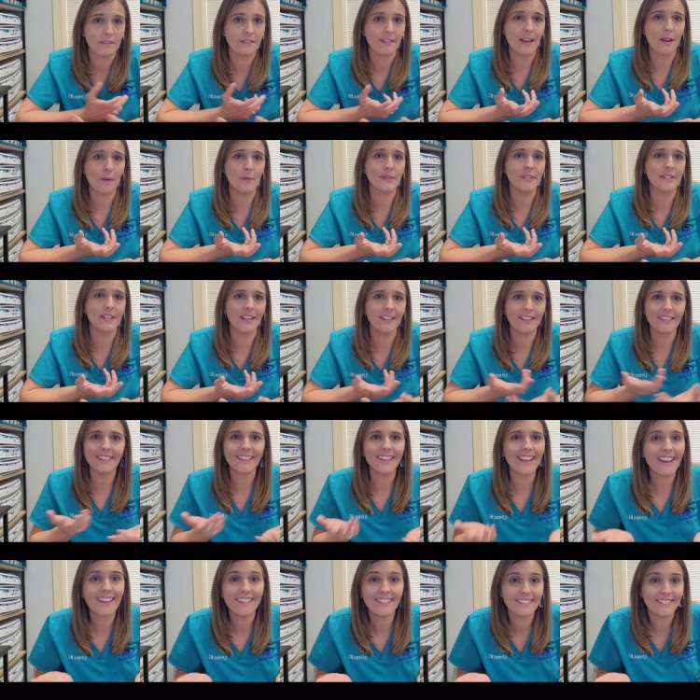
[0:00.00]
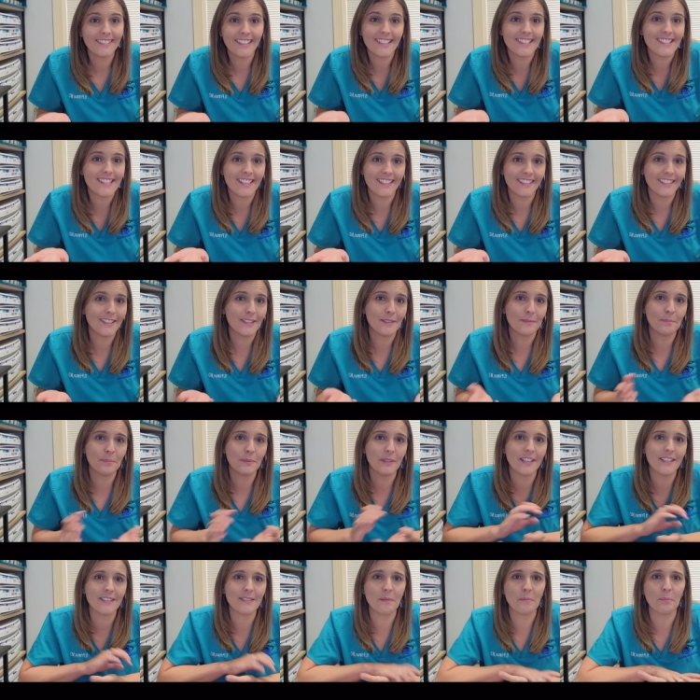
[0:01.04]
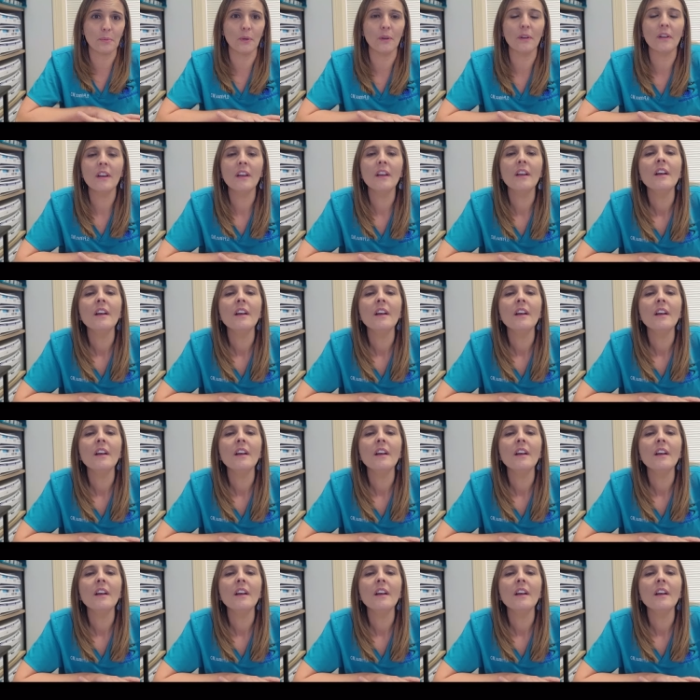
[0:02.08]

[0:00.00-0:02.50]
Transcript: that was it? Yeah, that's it. It's pretty simple.